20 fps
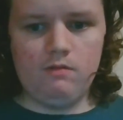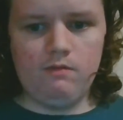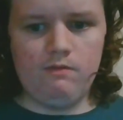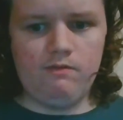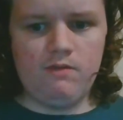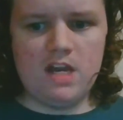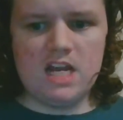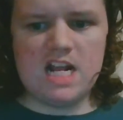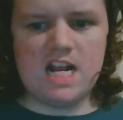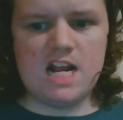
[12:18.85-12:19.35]

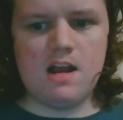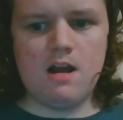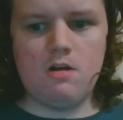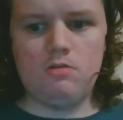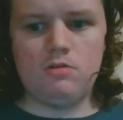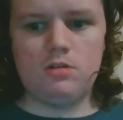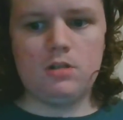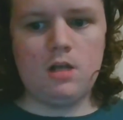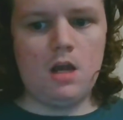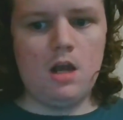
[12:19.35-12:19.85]

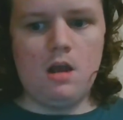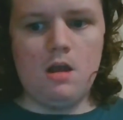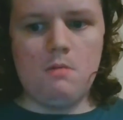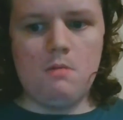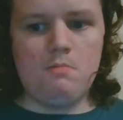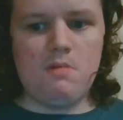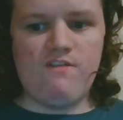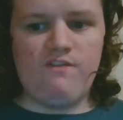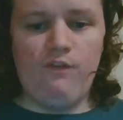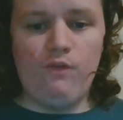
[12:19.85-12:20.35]
videos
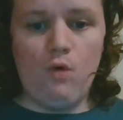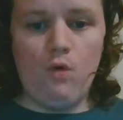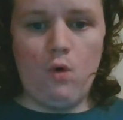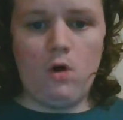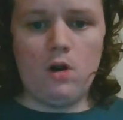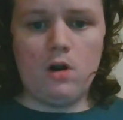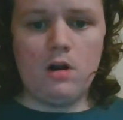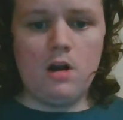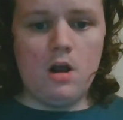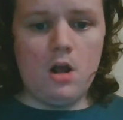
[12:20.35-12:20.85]

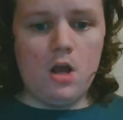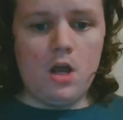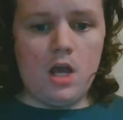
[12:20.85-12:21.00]
before